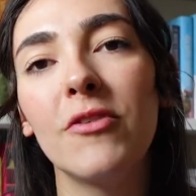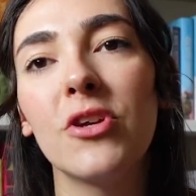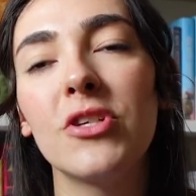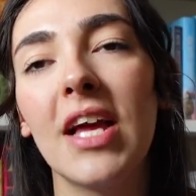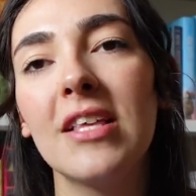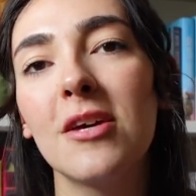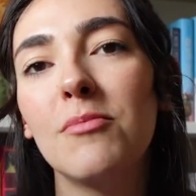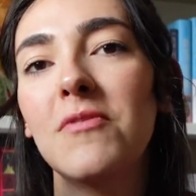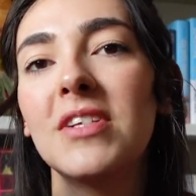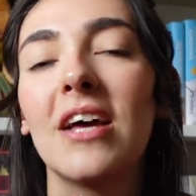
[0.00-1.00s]
So she ends up
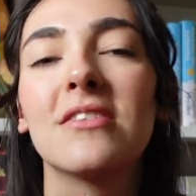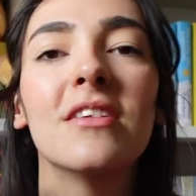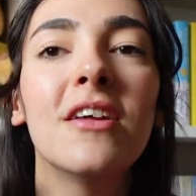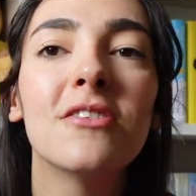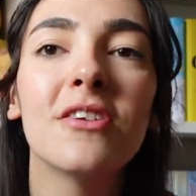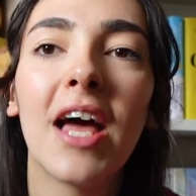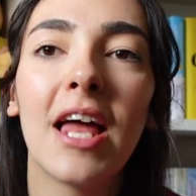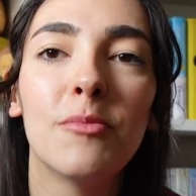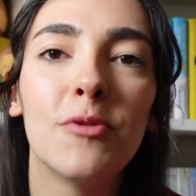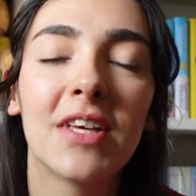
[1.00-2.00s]
moving down to London
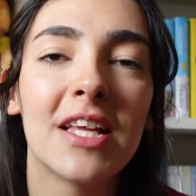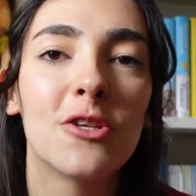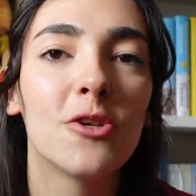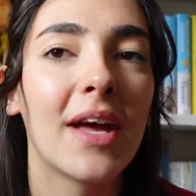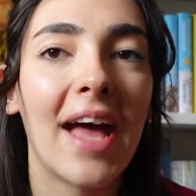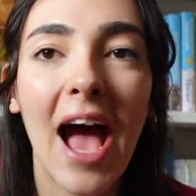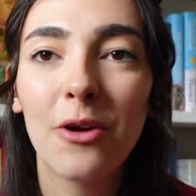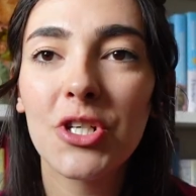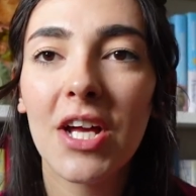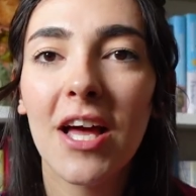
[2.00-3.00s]
and moving into a
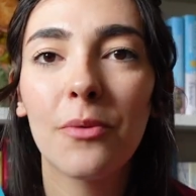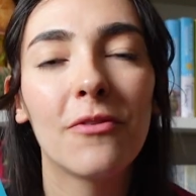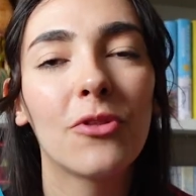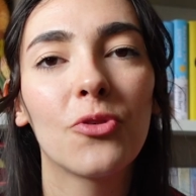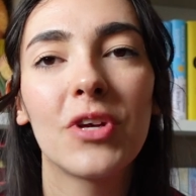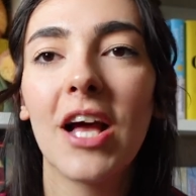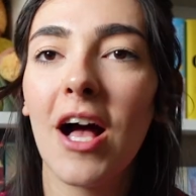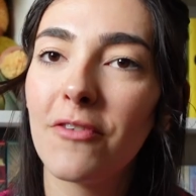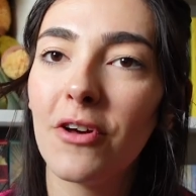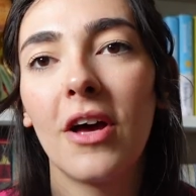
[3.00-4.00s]
house share with three
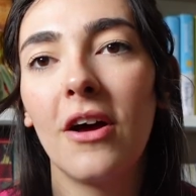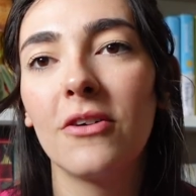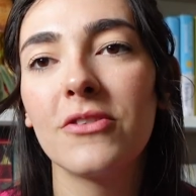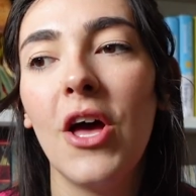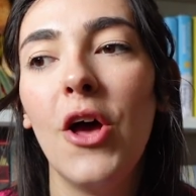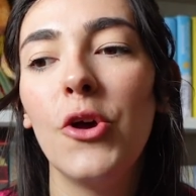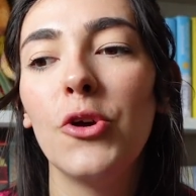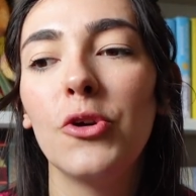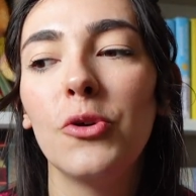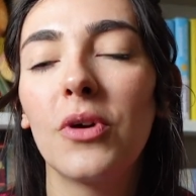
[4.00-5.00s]
other girls
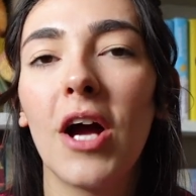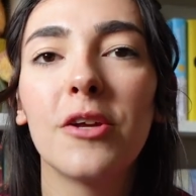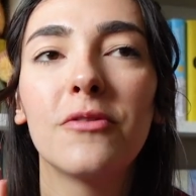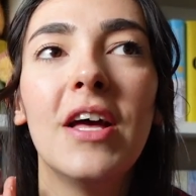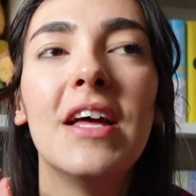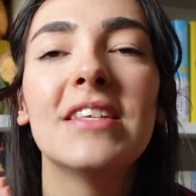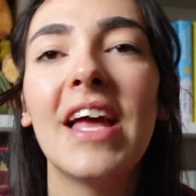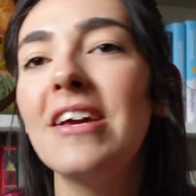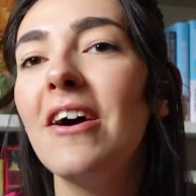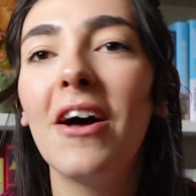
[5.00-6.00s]
who kind of
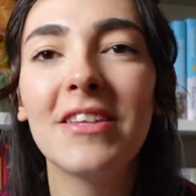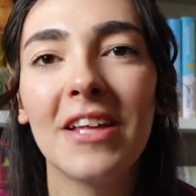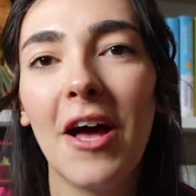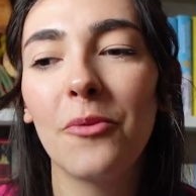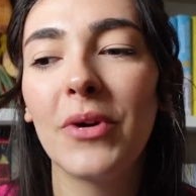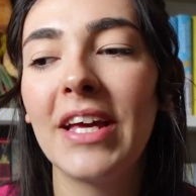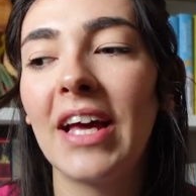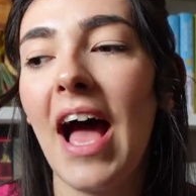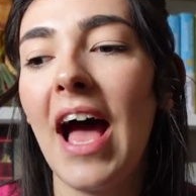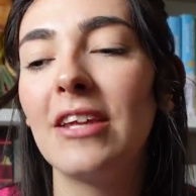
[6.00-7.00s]
take her under her wing,
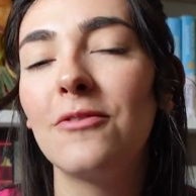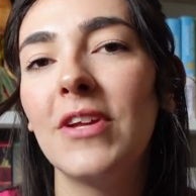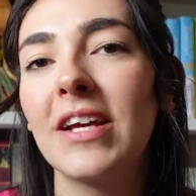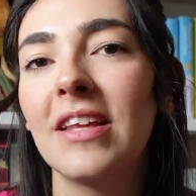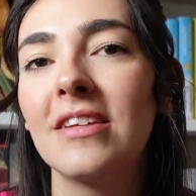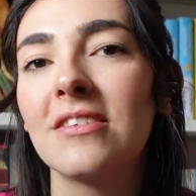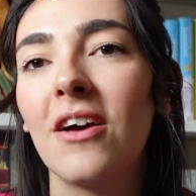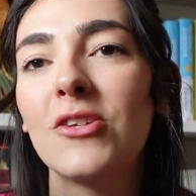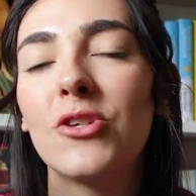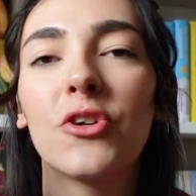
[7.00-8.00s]
and Flick then
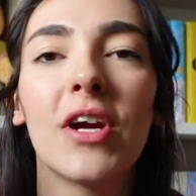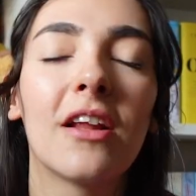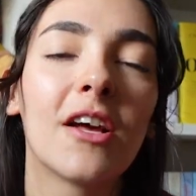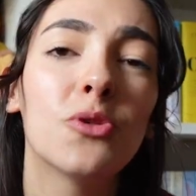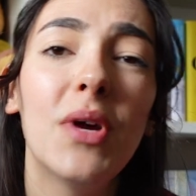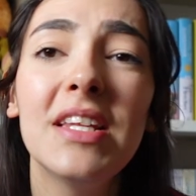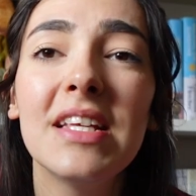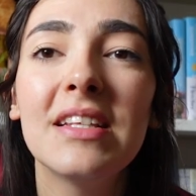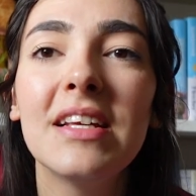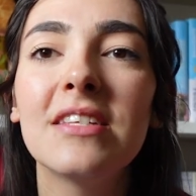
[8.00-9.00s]
decides to create like a
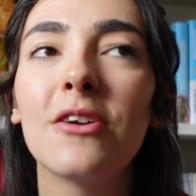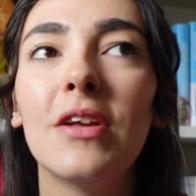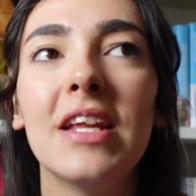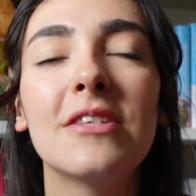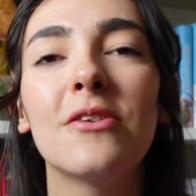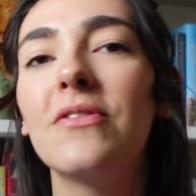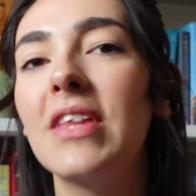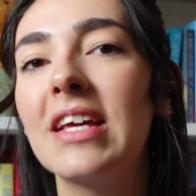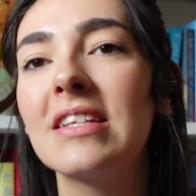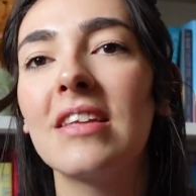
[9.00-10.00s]
20s list, a list of
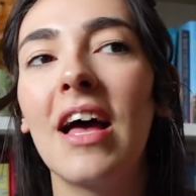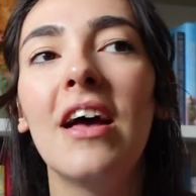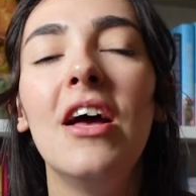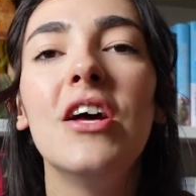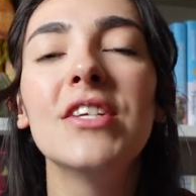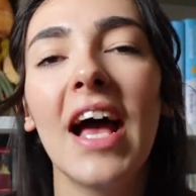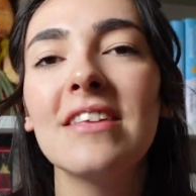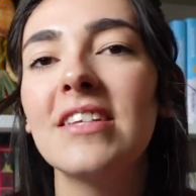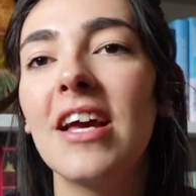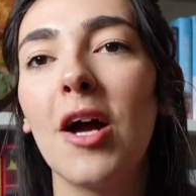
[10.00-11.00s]
things that she
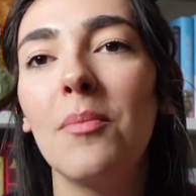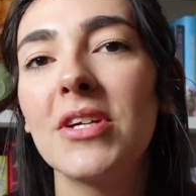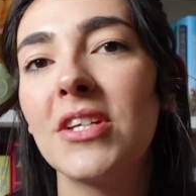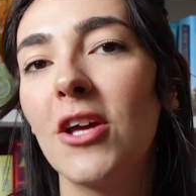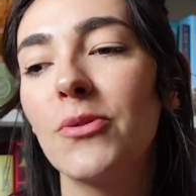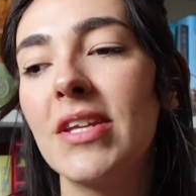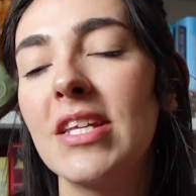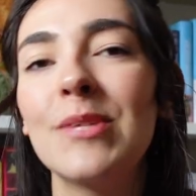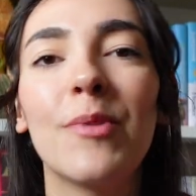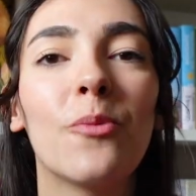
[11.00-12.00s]
hasn't yet accomplished in her
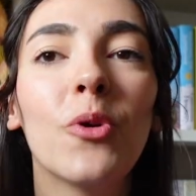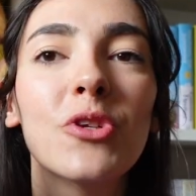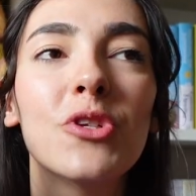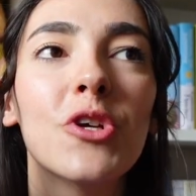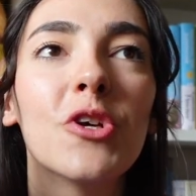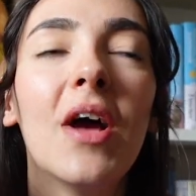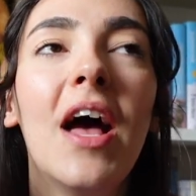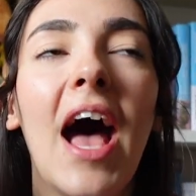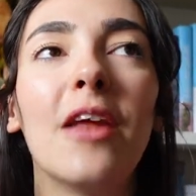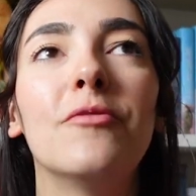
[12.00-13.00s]
20s but want to,
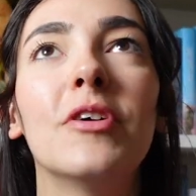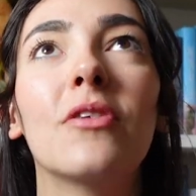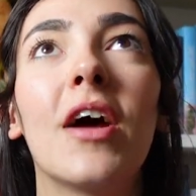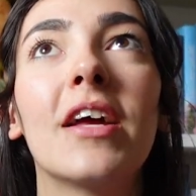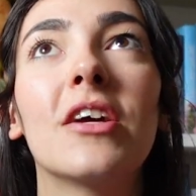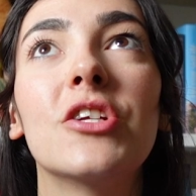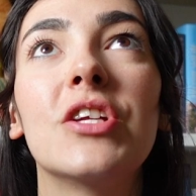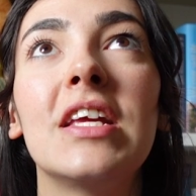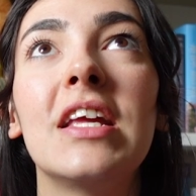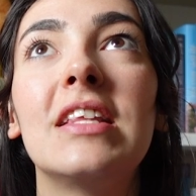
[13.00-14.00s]
and feel like
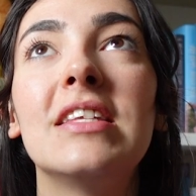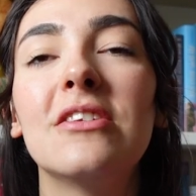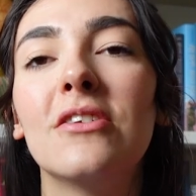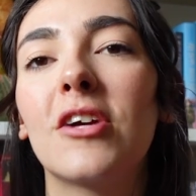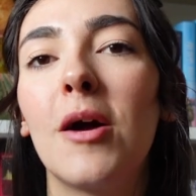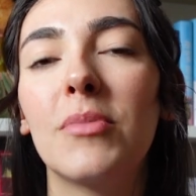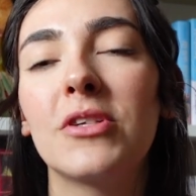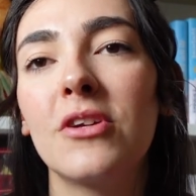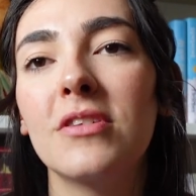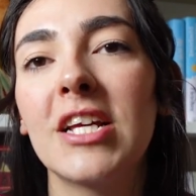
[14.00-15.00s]
she didn't
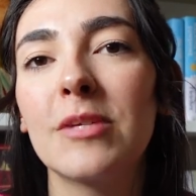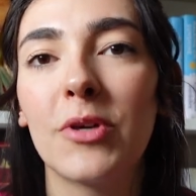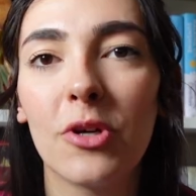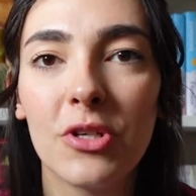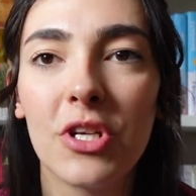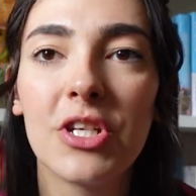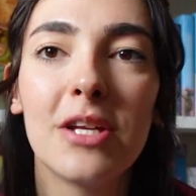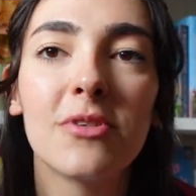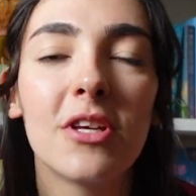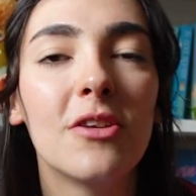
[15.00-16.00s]
accomplish those things because she
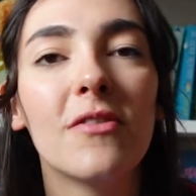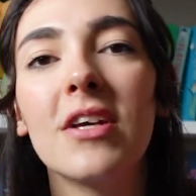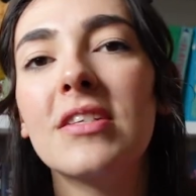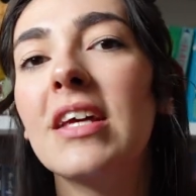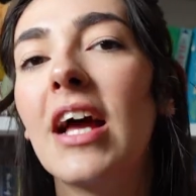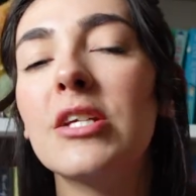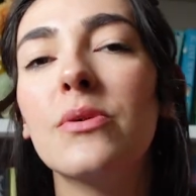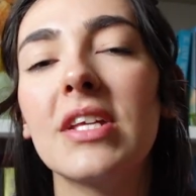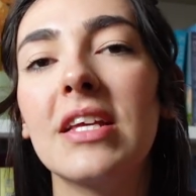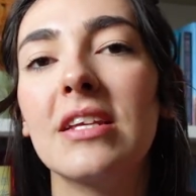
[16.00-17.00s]
was at university and she
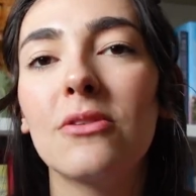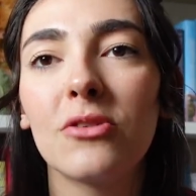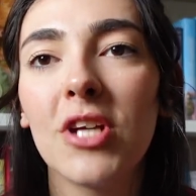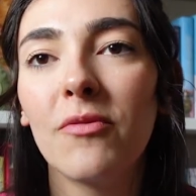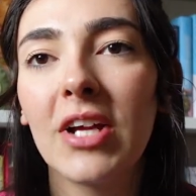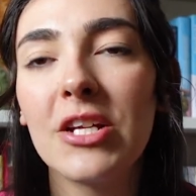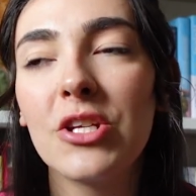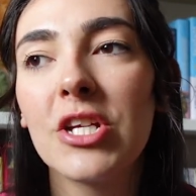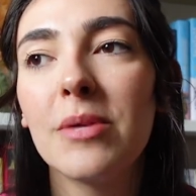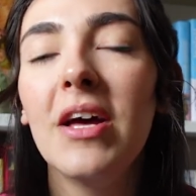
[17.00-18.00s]
was in this long-term
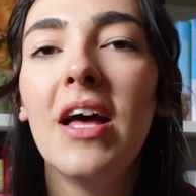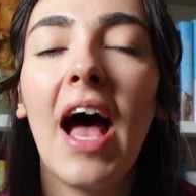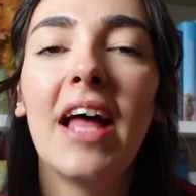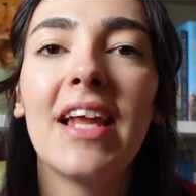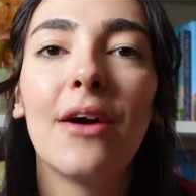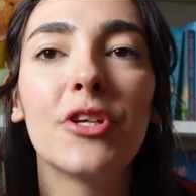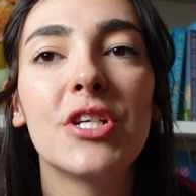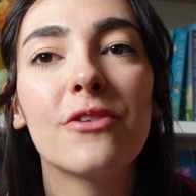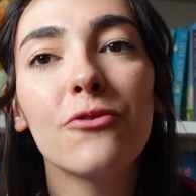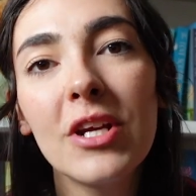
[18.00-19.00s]
relationship, and now that
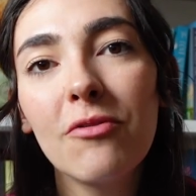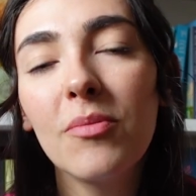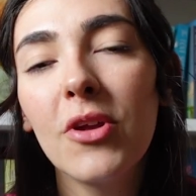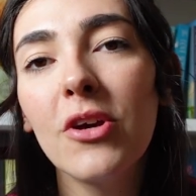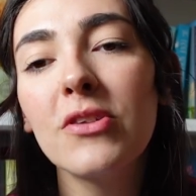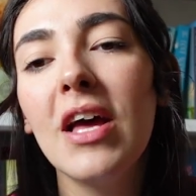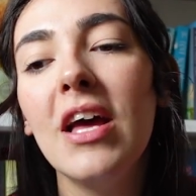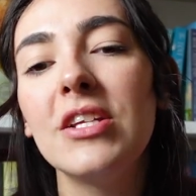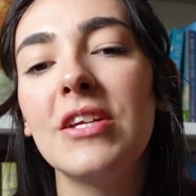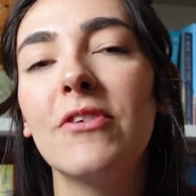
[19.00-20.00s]
she's free from those,
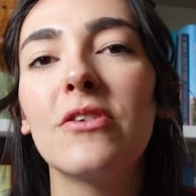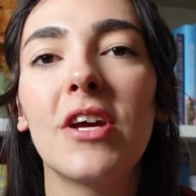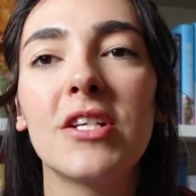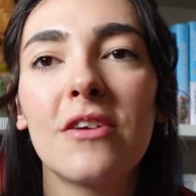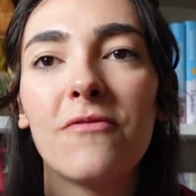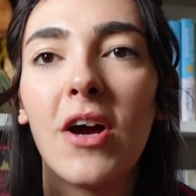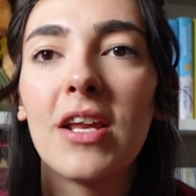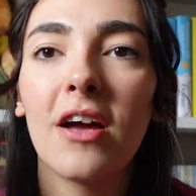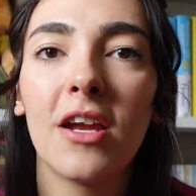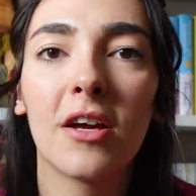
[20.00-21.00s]
she feels like she can
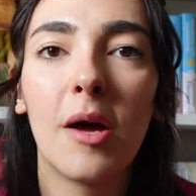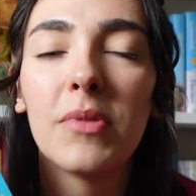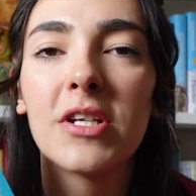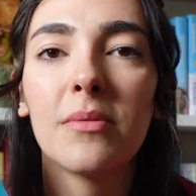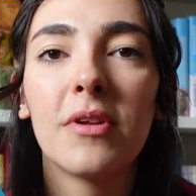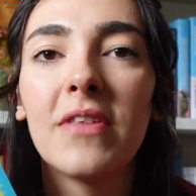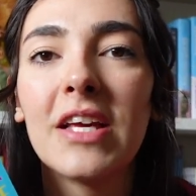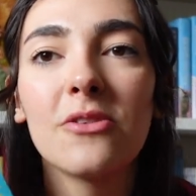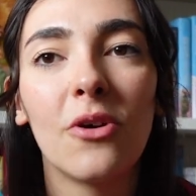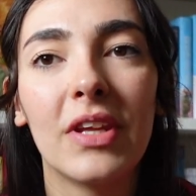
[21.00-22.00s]
finally kind of accomplish some of the
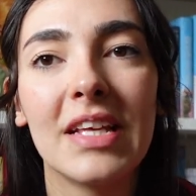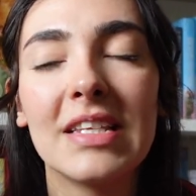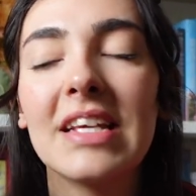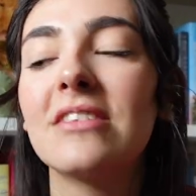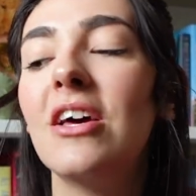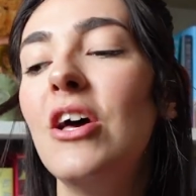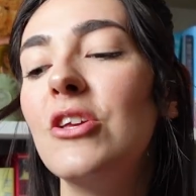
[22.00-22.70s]
things on this list.